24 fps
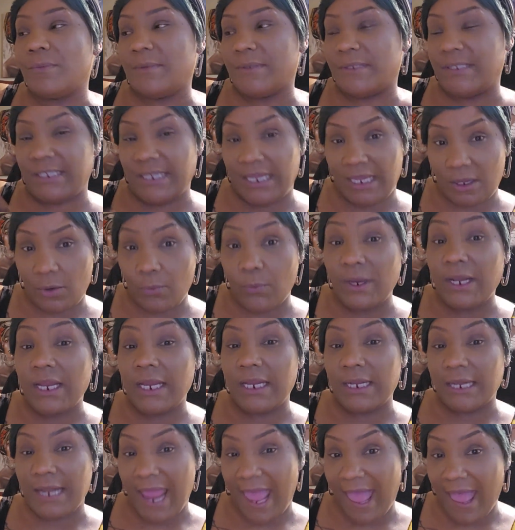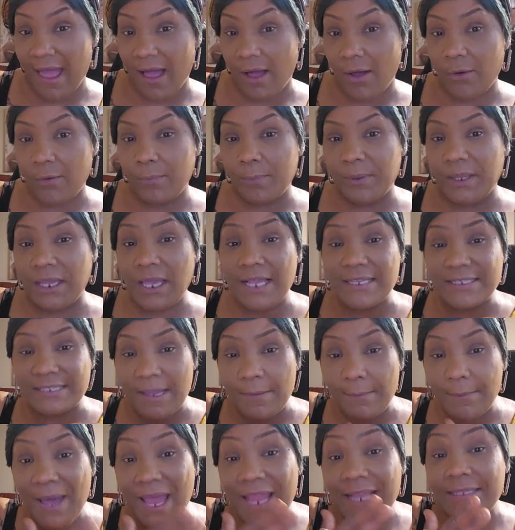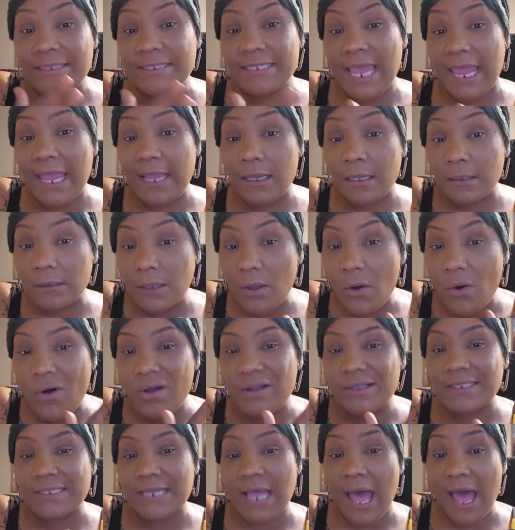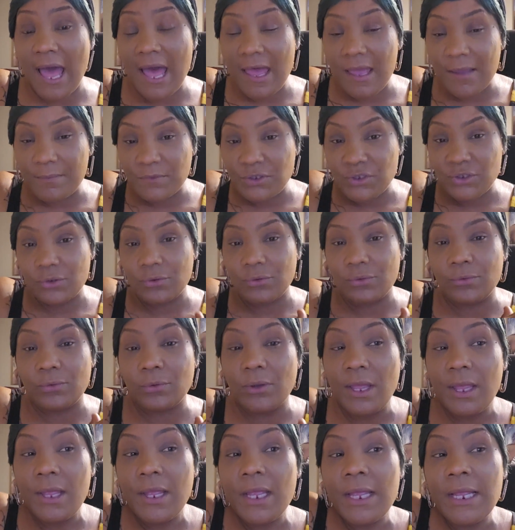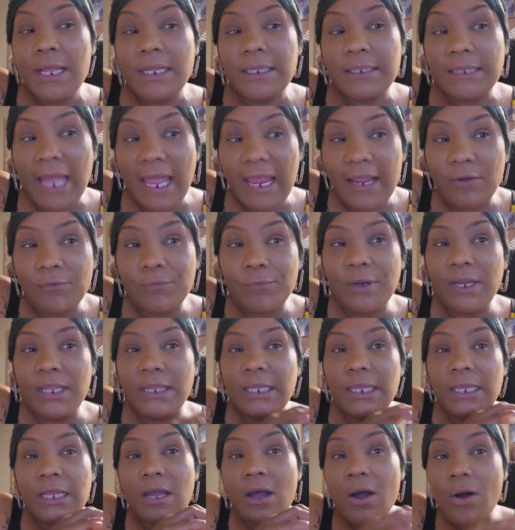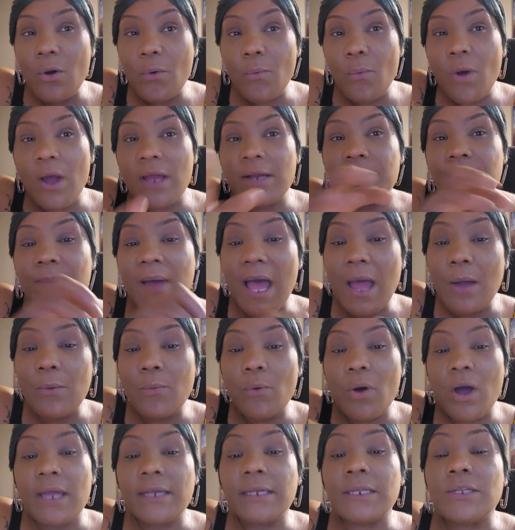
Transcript: deal with it now? Because it might take a long time to like really go one by one